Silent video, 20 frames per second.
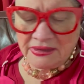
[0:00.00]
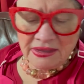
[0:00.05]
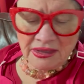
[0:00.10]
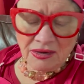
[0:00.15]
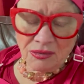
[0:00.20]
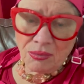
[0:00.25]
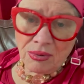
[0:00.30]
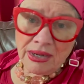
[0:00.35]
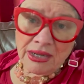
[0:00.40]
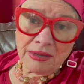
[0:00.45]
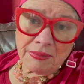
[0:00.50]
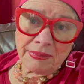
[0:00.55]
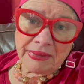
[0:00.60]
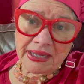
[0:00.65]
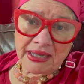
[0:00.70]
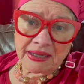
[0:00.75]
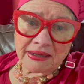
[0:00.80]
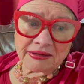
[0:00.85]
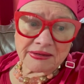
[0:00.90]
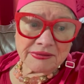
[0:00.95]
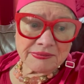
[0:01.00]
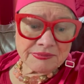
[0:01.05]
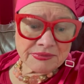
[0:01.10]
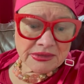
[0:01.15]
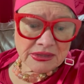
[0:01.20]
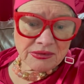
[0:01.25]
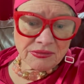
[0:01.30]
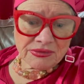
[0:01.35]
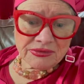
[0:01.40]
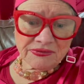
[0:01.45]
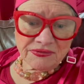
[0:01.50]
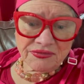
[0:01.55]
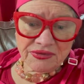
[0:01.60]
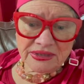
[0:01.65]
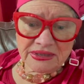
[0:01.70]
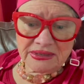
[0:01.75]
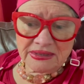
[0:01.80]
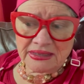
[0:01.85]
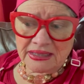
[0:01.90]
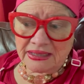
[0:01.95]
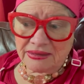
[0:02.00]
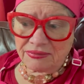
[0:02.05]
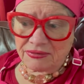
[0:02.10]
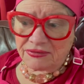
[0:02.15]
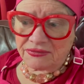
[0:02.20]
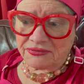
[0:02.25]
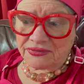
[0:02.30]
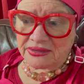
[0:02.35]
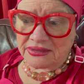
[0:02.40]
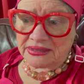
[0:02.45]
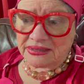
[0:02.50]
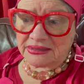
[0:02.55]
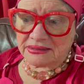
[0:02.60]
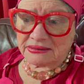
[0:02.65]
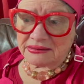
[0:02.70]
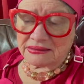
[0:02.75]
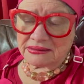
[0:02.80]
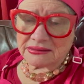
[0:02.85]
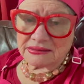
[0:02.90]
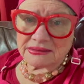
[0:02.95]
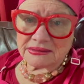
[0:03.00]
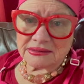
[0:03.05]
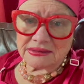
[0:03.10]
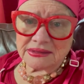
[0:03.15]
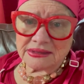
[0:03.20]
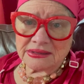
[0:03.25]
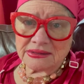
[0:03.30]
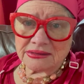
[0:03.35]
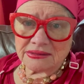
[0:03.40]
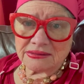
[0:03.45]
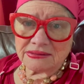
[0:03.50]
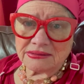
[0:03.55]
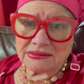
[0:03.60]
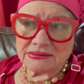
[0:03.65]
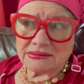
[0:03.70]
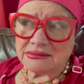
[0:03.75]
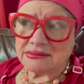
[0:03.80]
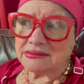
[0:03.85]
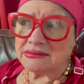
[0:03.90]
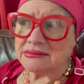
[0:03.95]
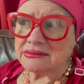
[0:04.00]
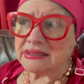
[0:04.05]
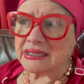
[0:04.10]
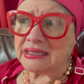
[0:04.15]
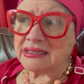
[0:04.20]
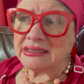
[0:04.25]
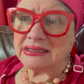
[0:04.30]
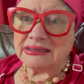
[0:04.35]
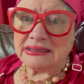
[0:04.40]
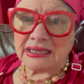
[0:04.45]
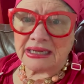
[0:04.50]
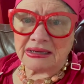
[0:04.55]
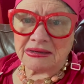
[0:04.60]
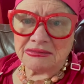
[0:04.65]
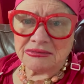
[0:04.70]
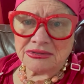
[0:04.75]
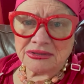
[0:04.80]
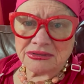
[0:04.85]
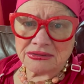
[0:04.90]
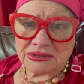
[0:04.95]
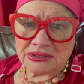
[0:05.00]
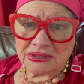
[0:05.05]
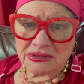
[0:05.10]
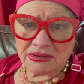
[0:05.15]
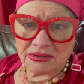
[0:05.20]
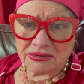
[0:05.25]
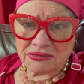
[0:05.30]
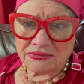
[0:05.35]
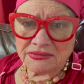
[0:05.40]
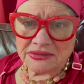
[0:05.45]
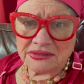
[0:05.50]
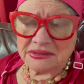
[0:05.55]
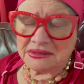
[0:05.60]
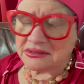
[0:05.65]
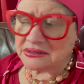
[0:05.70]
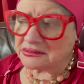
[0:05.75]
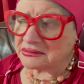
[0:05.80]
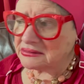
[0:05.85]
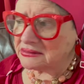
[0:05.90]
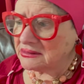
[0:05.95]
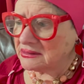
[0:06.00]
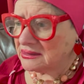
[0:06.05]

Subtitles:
A while back, when Fred and I were feeling, kind of down during COVID, and,